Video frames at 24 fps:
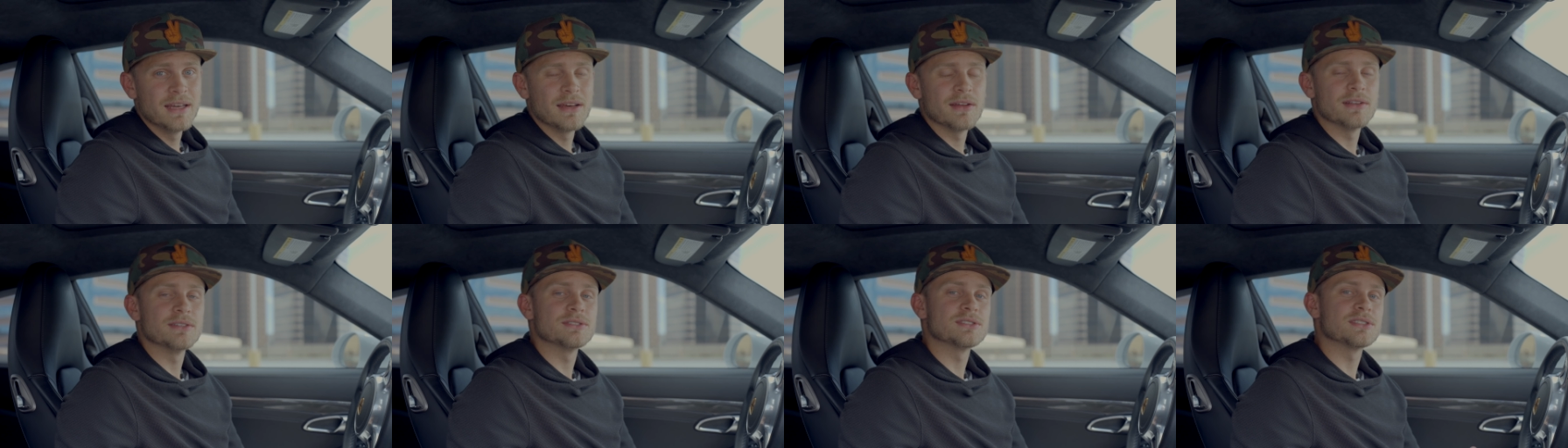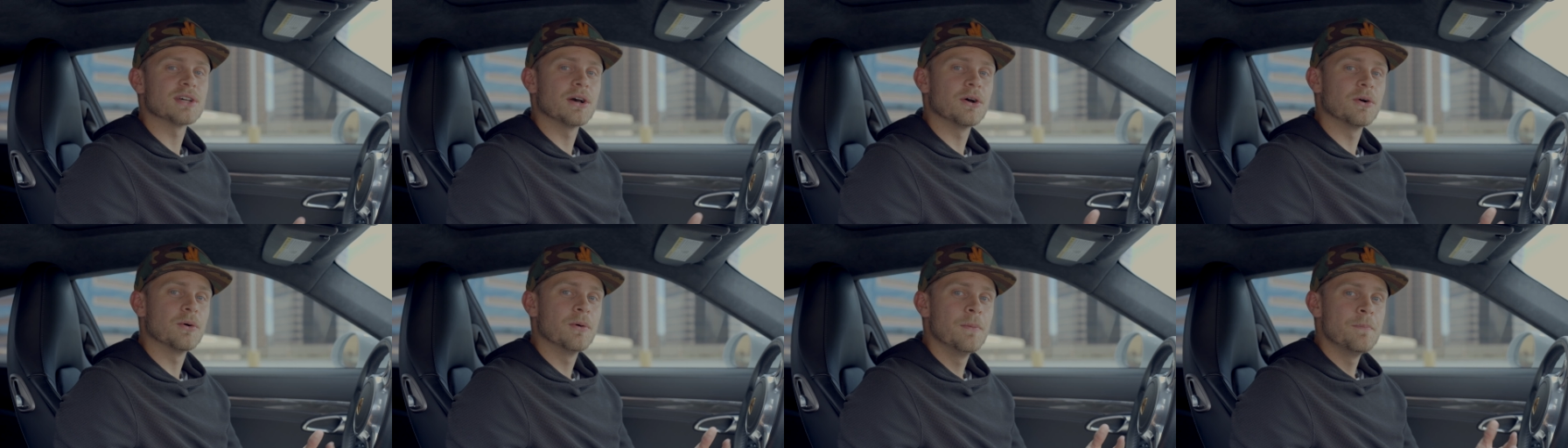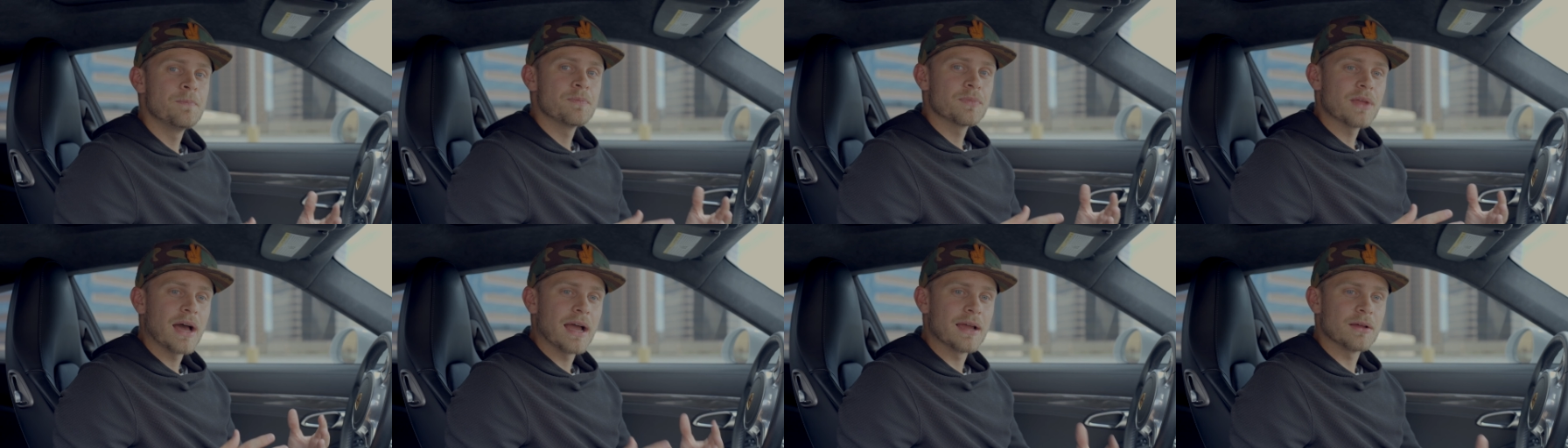And so
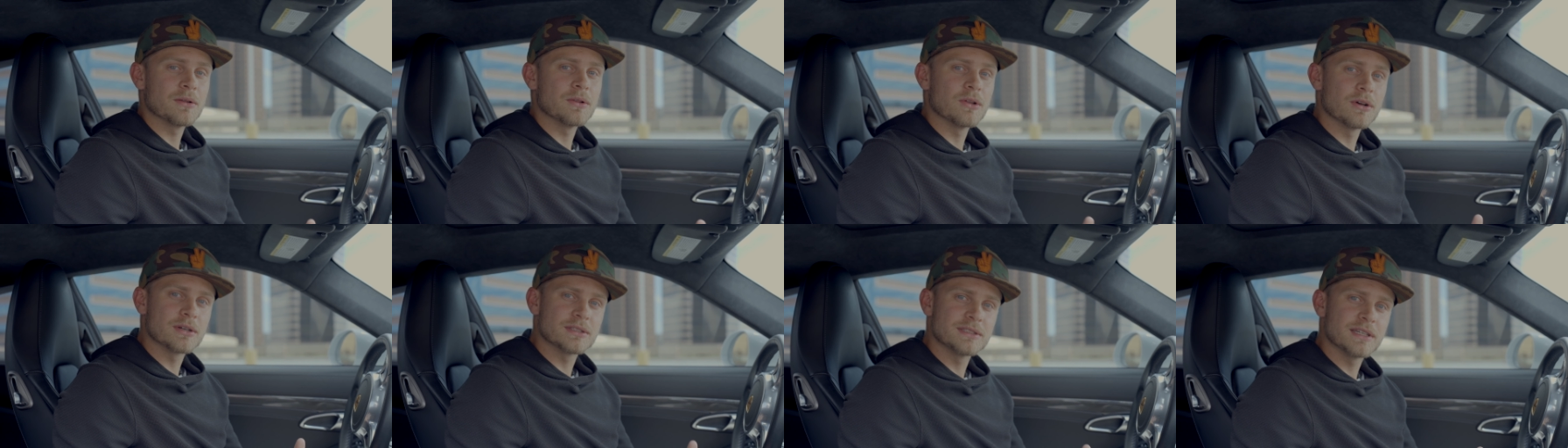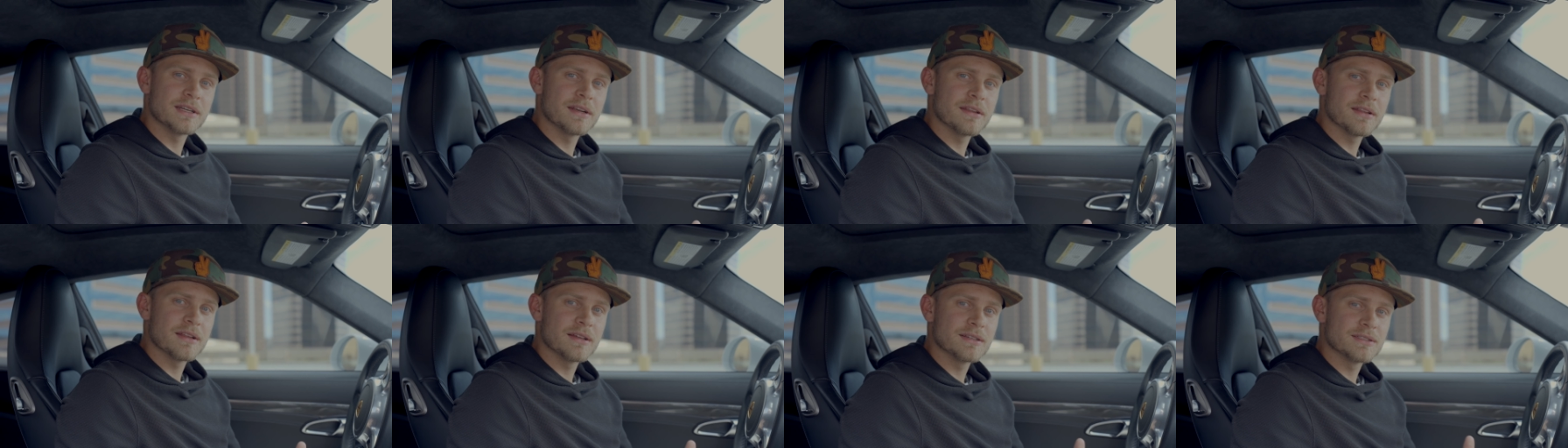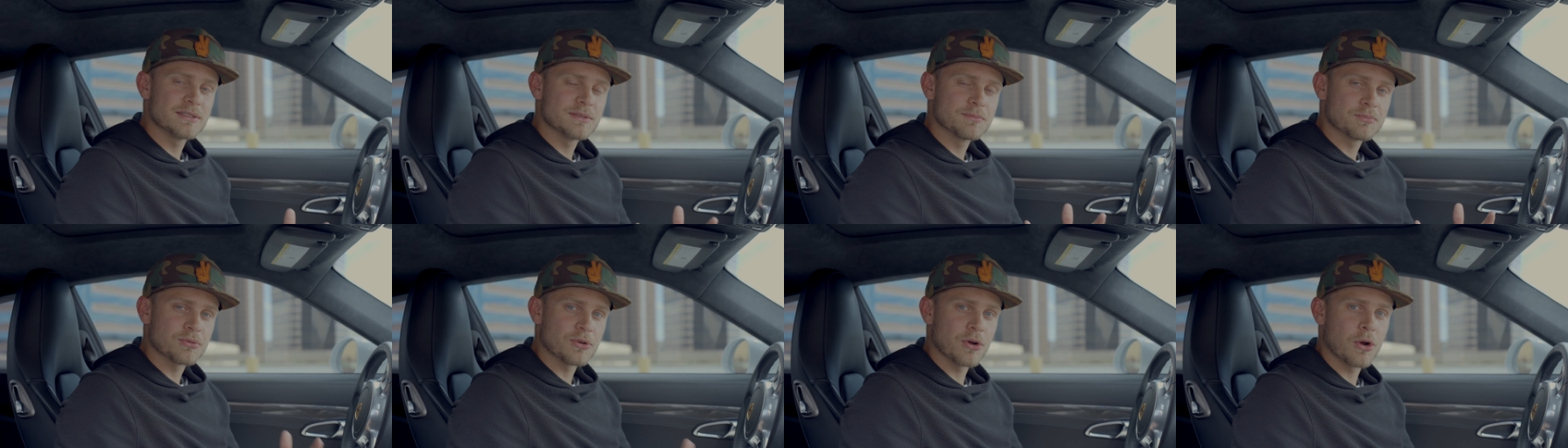I looked into
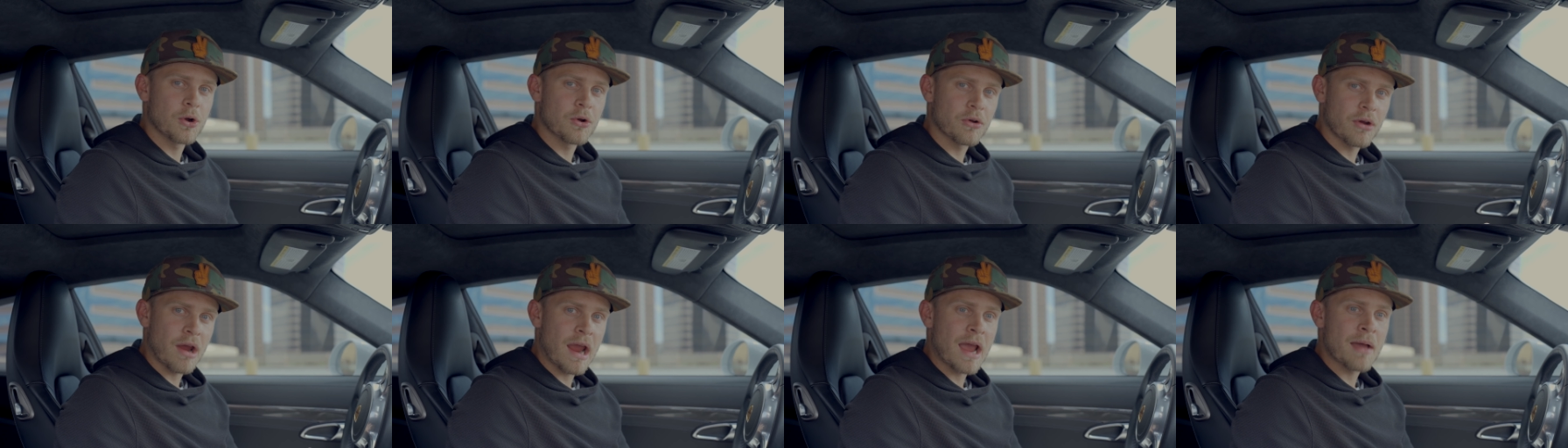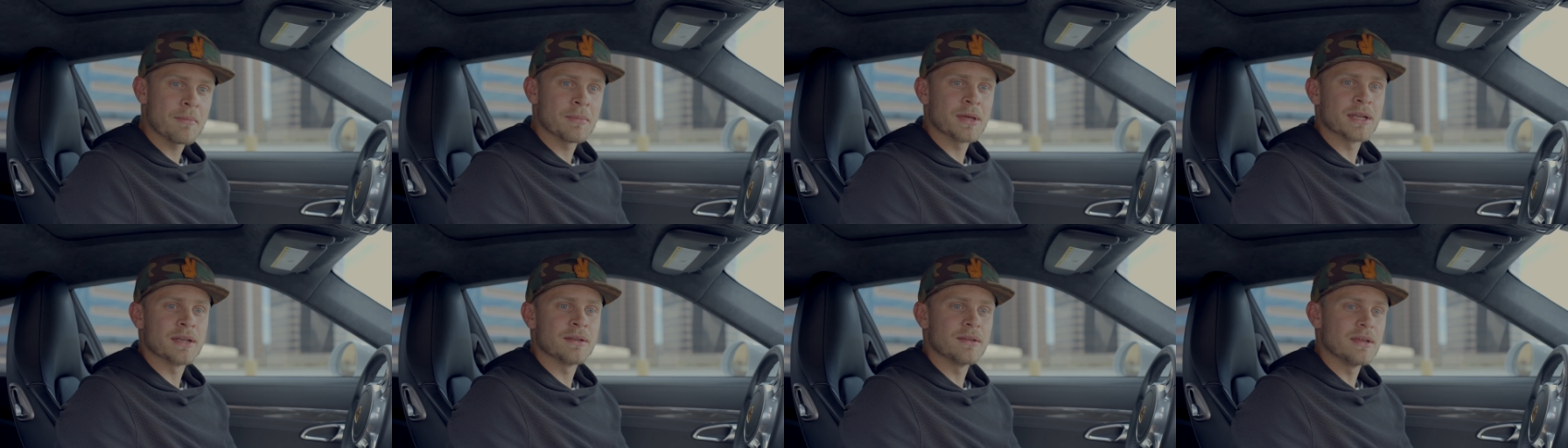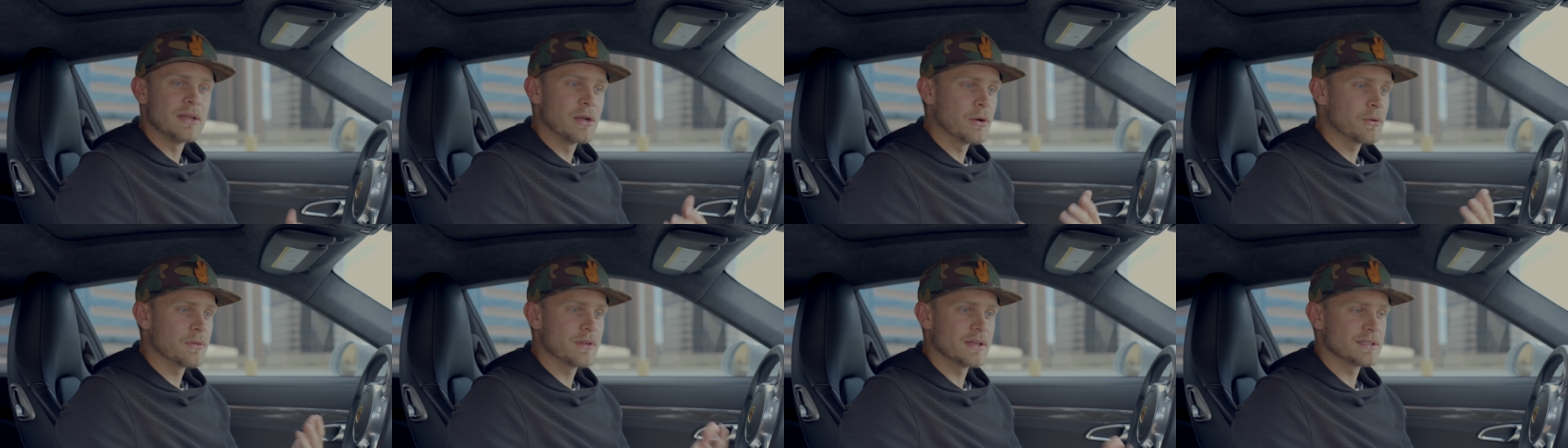this program, and
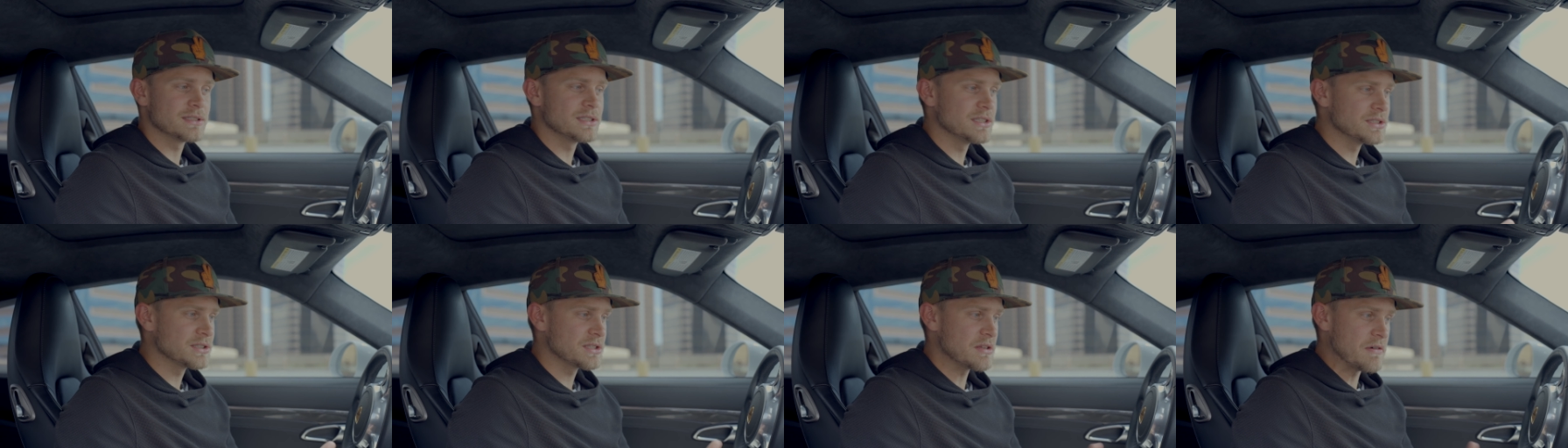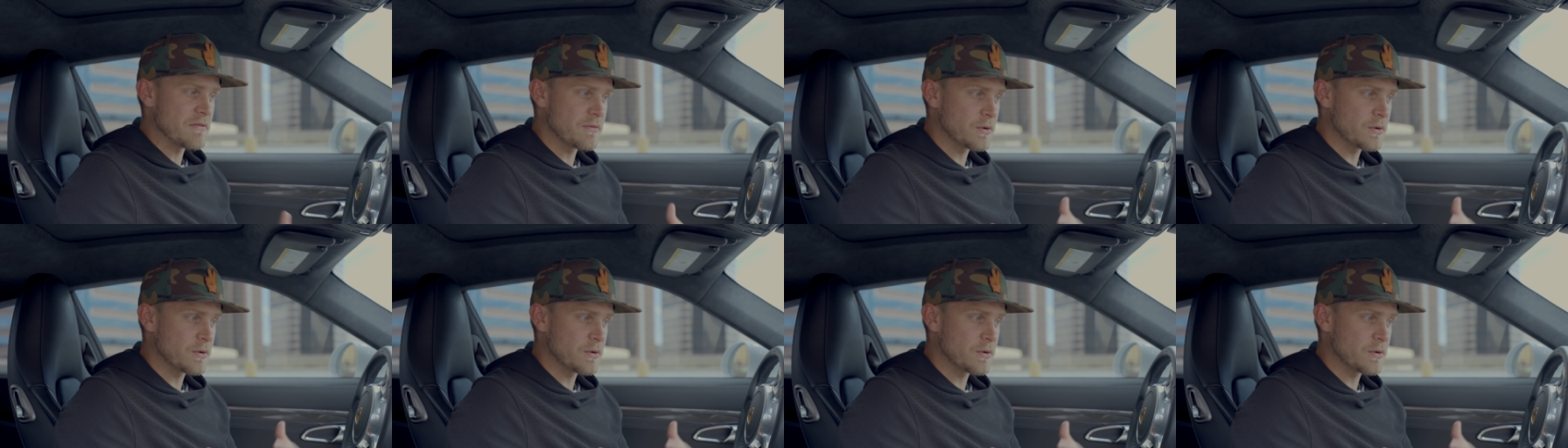you know, this is the